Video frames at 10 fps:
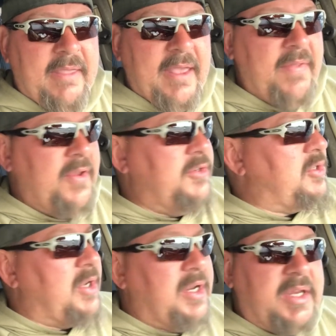And they're
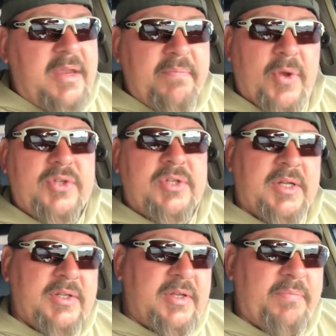just going to keep pushing
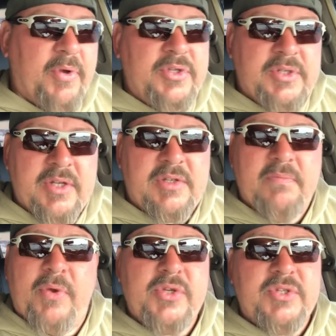us and pushing us
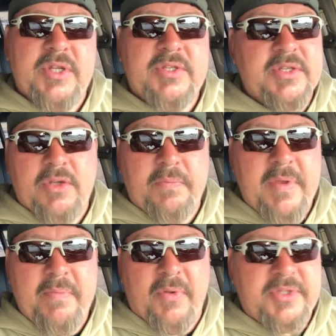and pushing us until
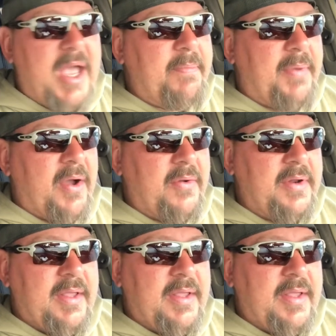people tap out.